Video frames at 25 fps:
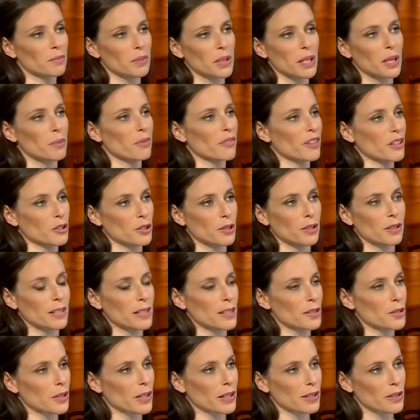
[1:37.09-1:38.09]
being a professional
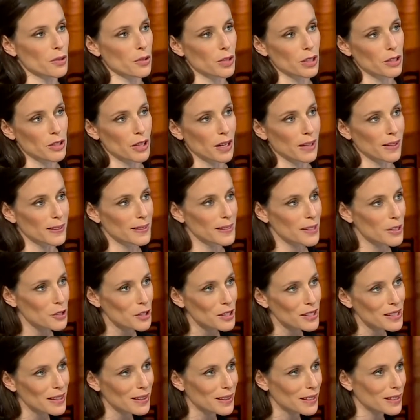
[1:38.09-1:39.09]
dancer, had strange
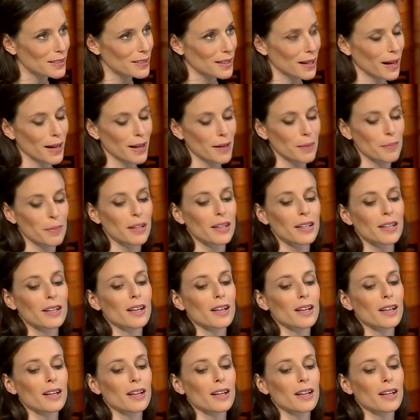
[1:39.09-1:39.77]
connotations at that time.